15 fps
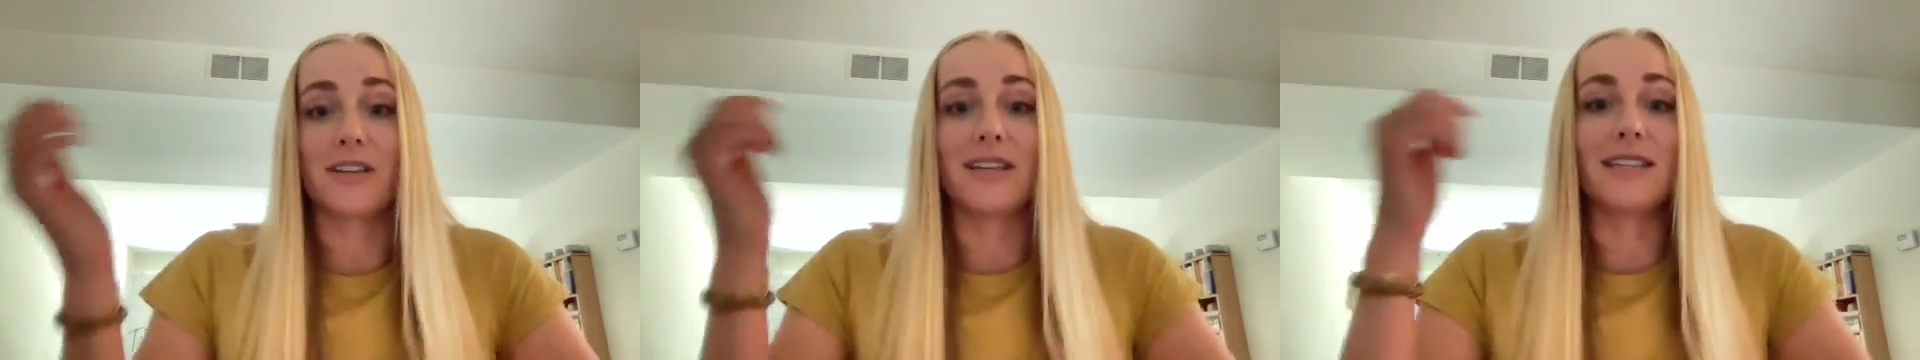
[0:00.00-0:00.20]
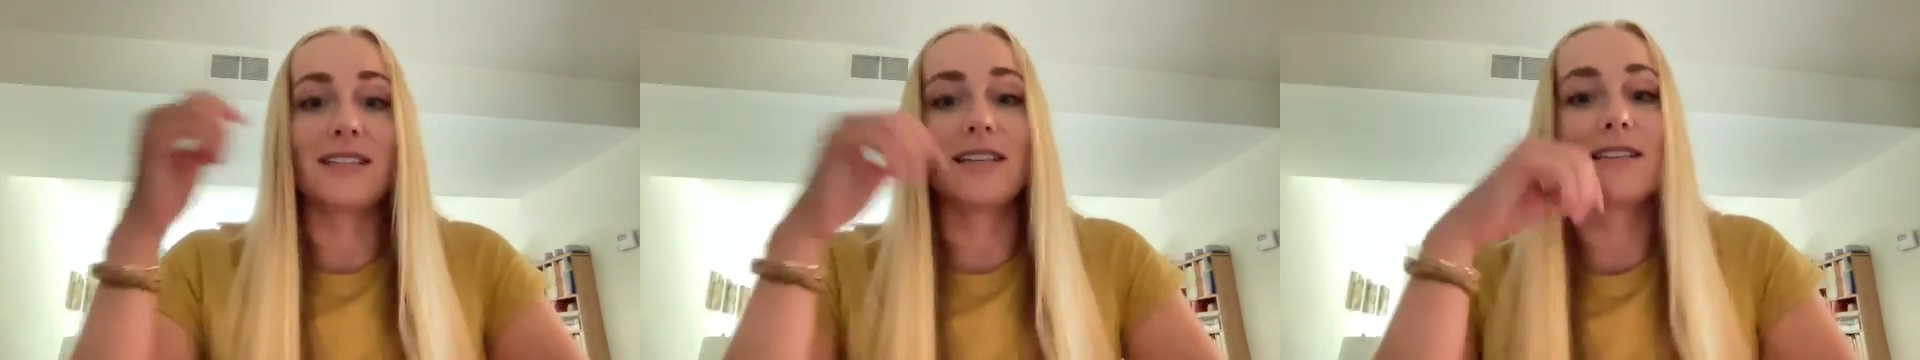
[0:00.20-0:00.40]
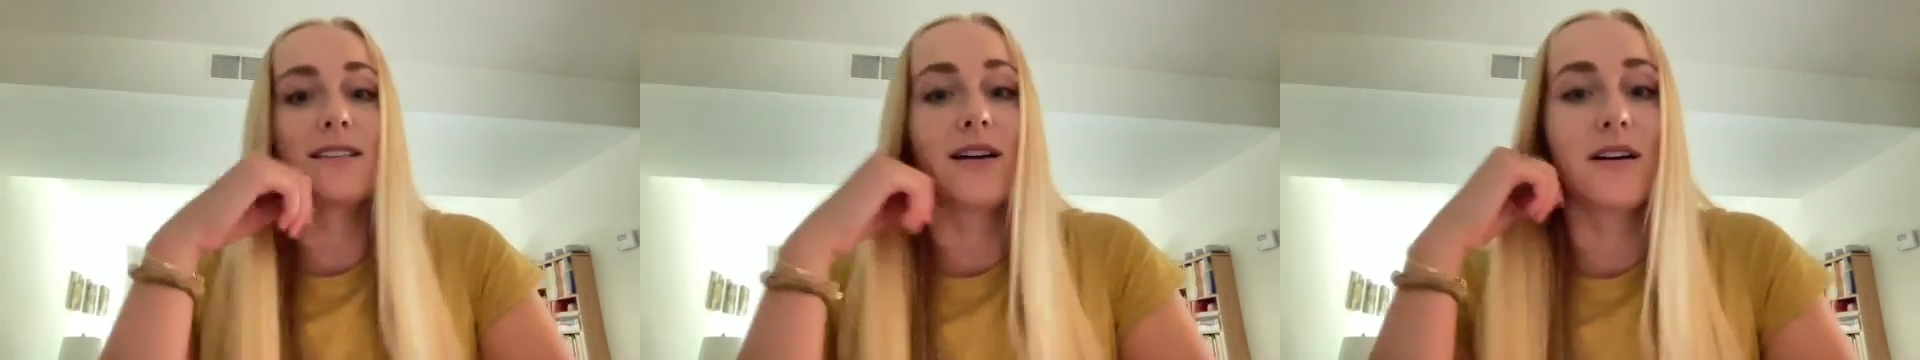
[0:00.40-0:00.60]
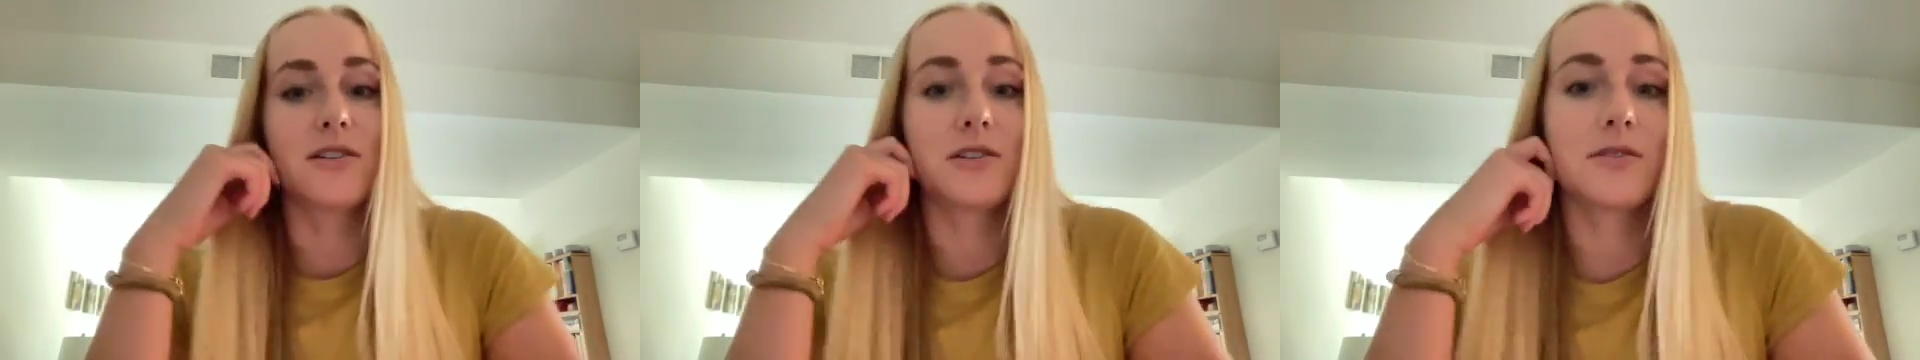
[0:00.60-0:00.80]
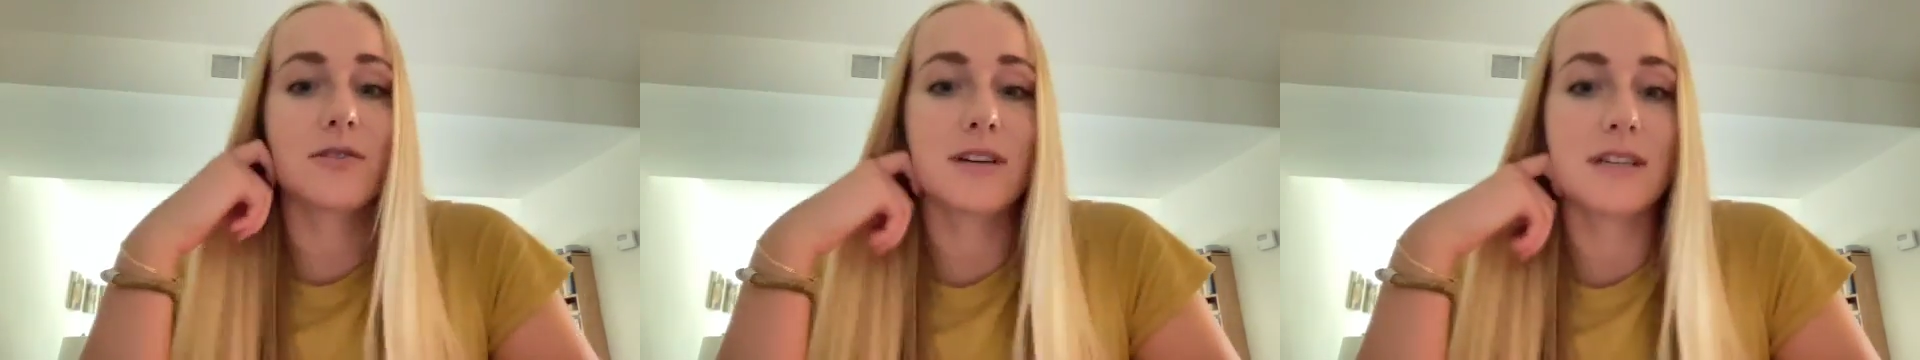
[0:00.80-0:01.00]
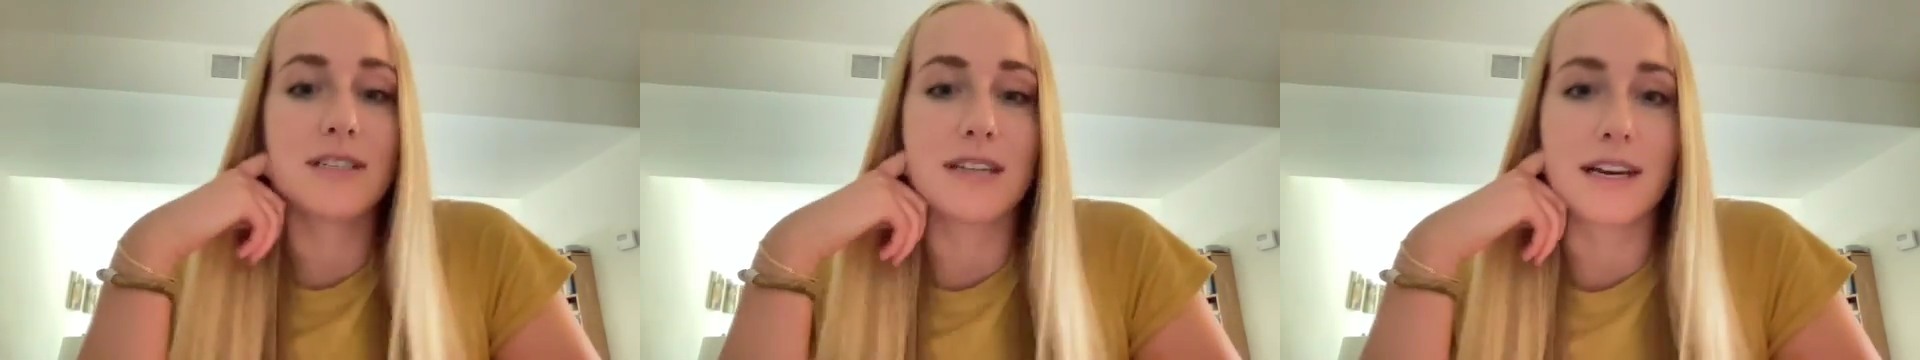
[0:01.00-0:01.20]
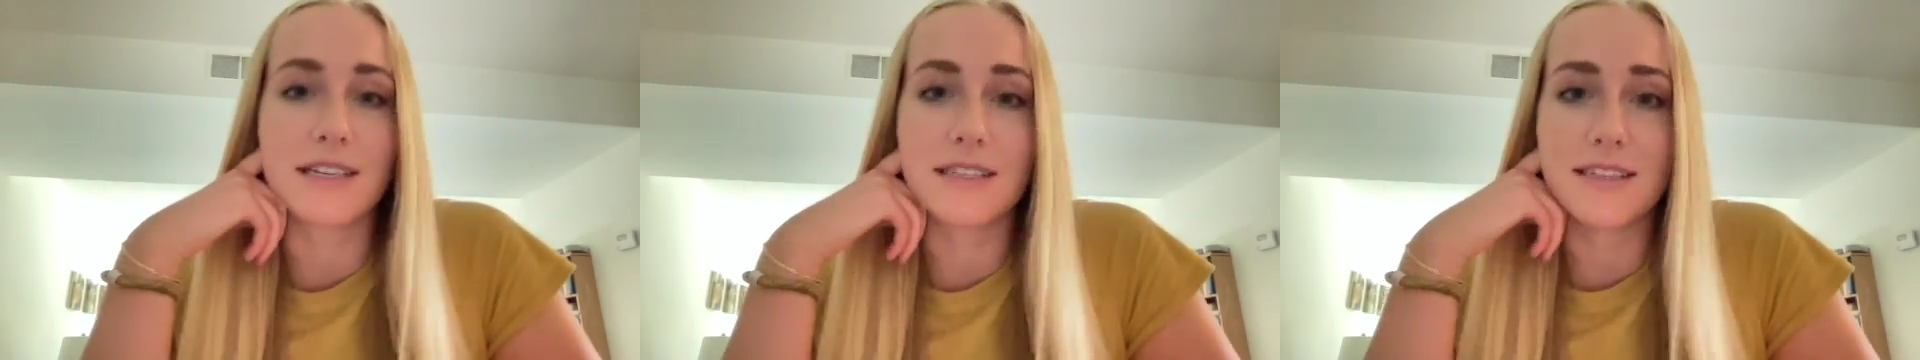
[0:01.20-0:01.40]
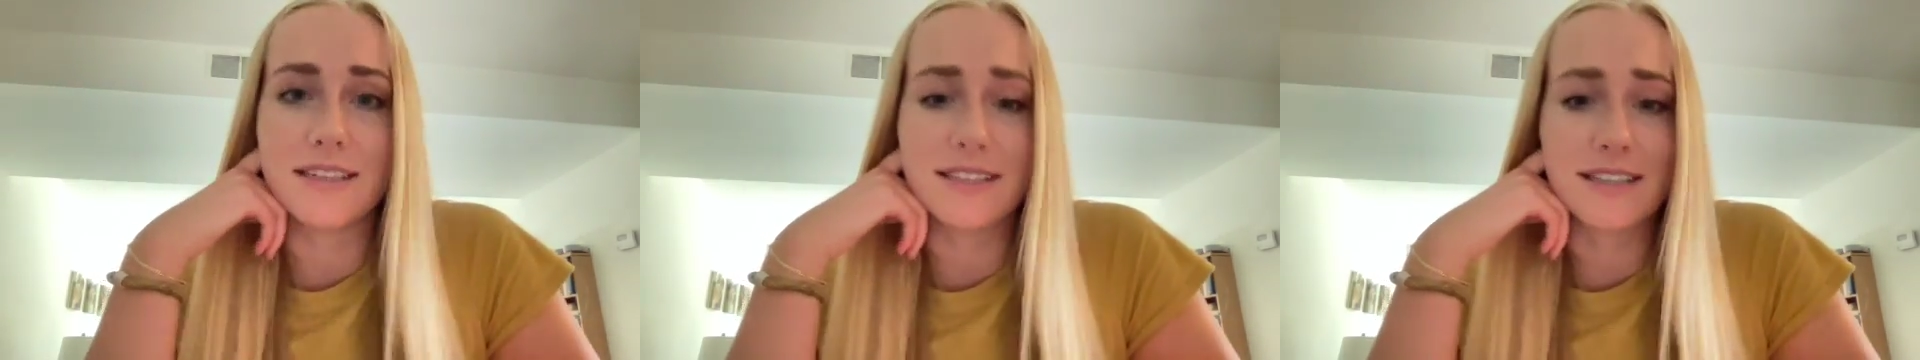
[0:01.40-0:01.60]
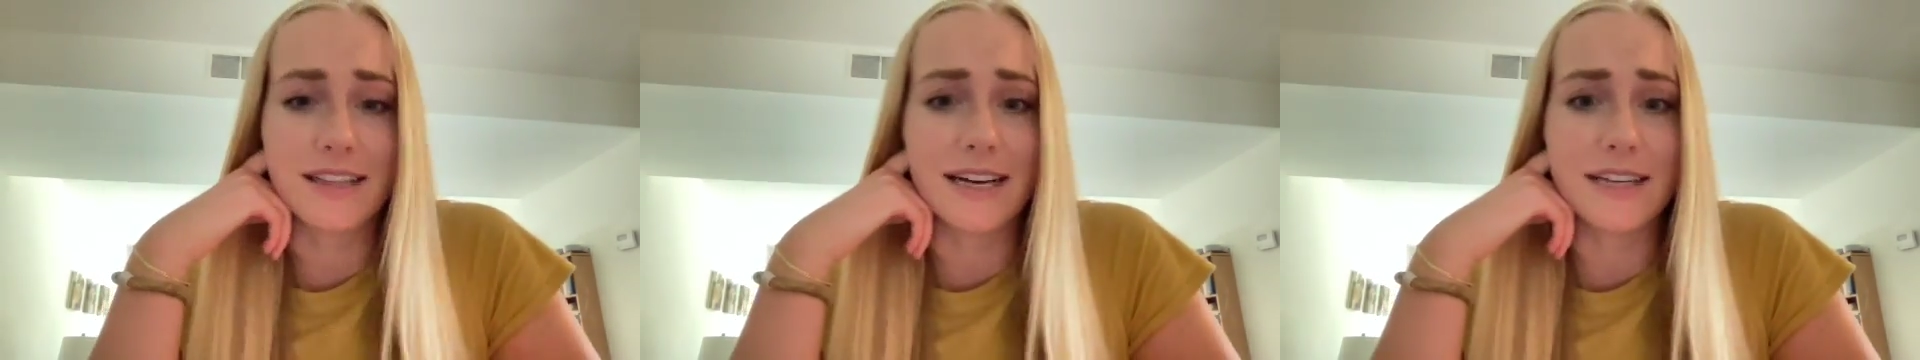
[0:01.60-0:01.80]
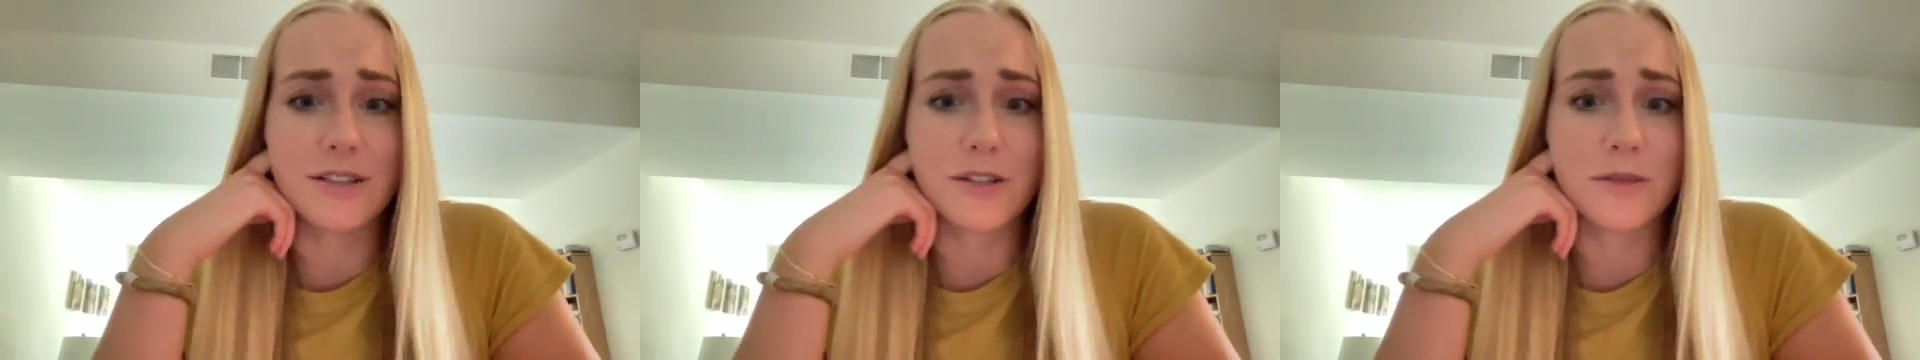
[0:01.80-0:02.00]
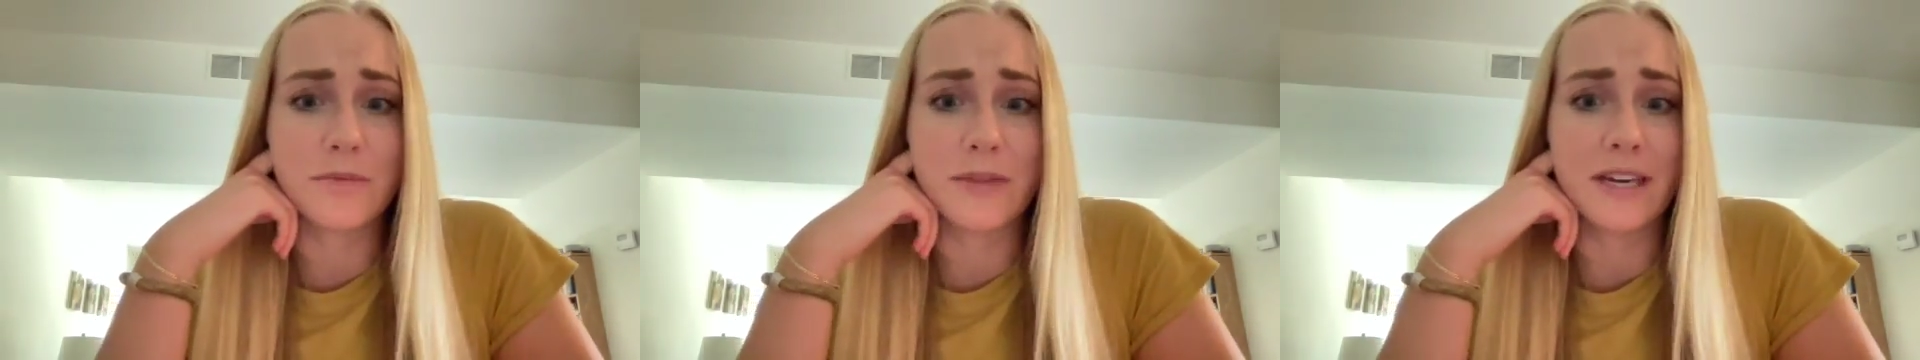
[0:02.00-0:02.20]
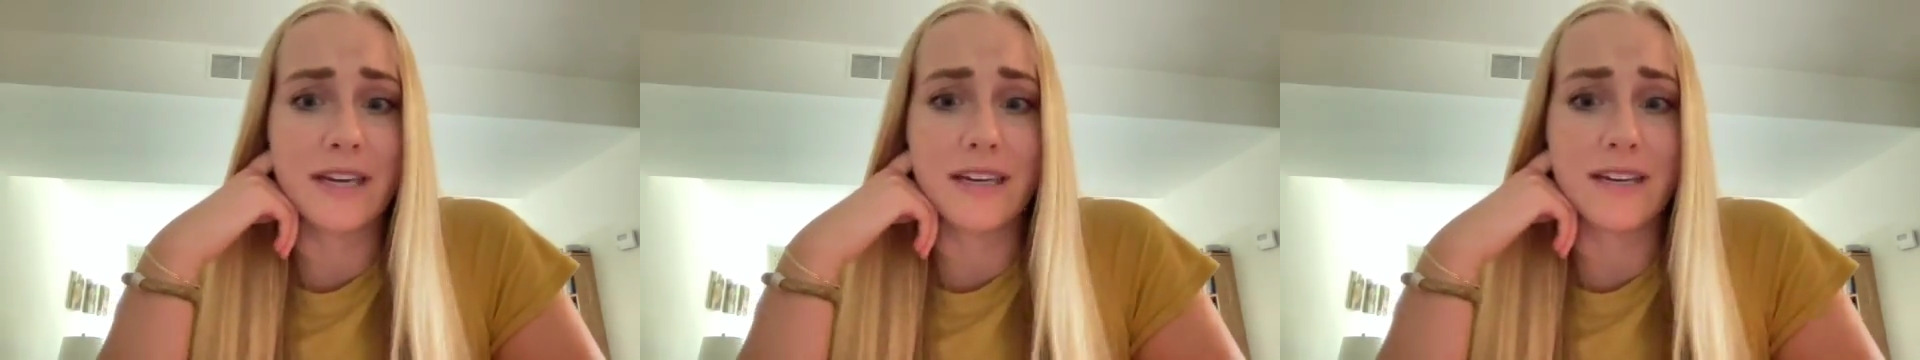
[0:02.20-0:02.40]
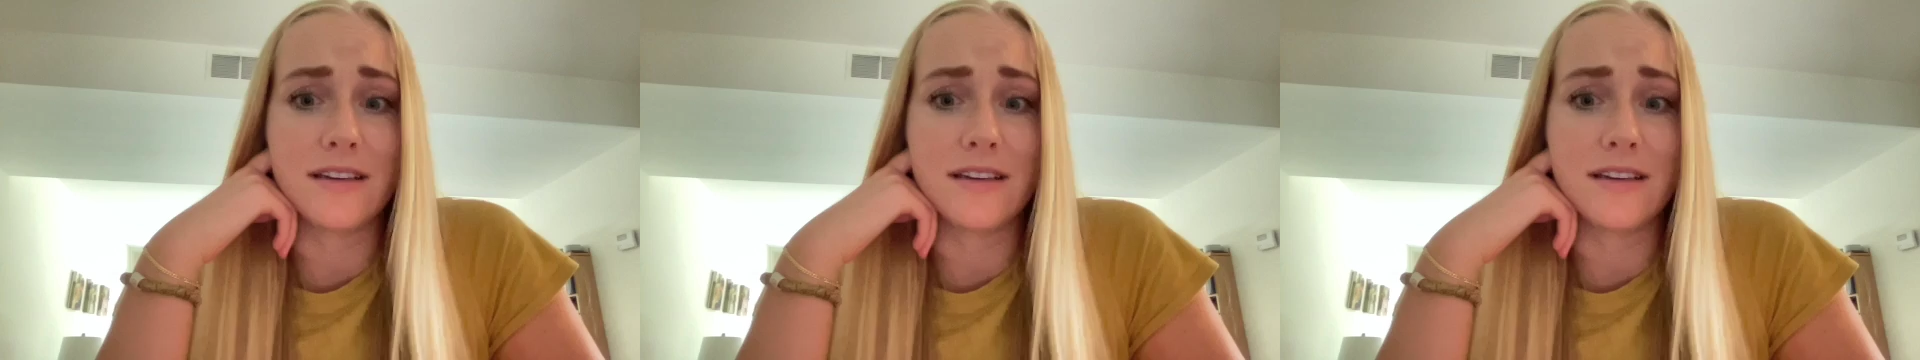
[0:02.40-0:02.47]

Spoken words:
Hiskis also conducted his classroom like